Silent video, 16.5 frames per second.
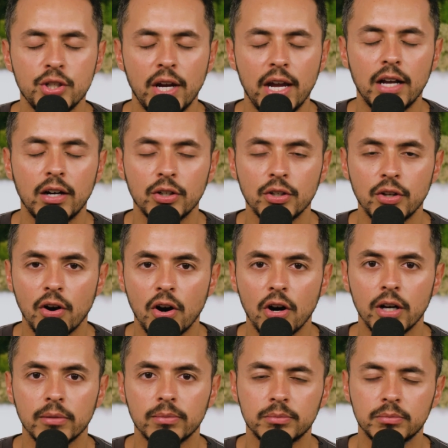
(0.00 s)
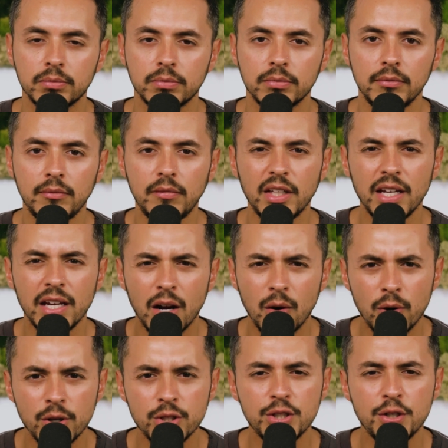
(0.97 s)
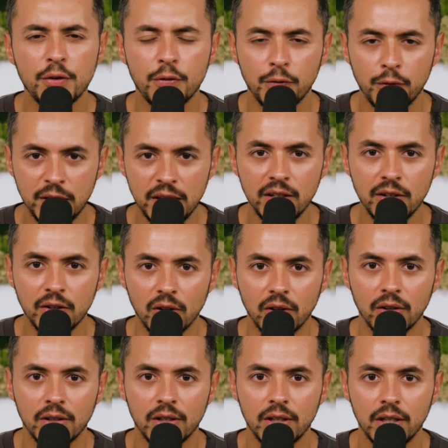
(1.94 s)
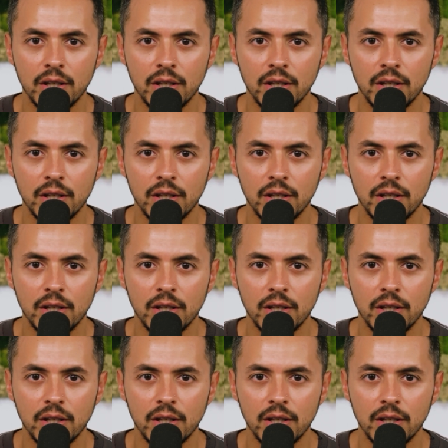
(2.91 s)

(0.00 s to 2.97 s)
your hand on your heart. And I want you to feel